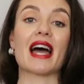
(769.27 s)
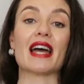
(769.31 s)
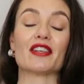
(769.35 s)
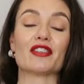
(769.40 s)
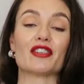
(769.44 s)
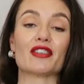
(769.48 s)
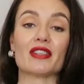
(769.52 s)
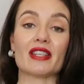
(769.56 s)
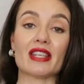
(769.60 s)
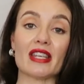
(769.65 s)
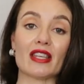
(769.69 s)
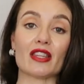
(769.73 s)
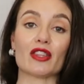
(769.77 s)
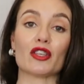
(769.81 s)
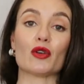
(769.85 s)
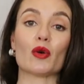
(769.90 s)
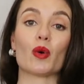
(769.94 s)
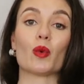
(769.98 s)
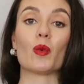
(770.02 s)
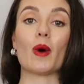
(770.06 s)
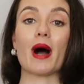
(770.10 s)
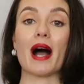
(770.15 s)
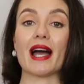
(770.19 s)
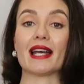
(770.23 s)
underneath
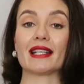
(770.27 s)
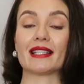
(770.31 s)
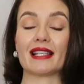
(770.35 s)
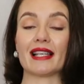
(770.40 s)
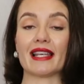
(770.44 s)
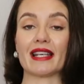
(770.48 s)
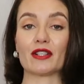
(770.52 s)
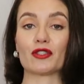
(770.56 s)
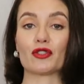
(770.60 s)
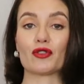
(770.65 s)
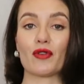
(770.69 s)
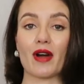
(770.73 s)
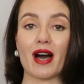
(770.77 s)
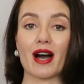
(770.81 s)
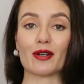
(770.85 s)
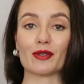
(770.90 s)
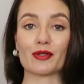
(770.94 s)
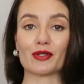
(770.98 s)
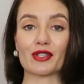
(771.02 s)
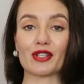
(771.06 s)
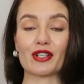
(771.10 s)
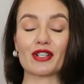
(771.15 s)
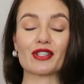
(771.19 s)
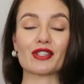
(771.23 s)
your wide leg
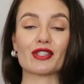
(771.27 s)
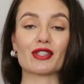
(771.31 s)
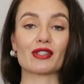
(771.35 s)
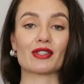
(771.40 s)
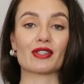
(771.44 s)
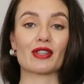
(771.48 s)
trousers.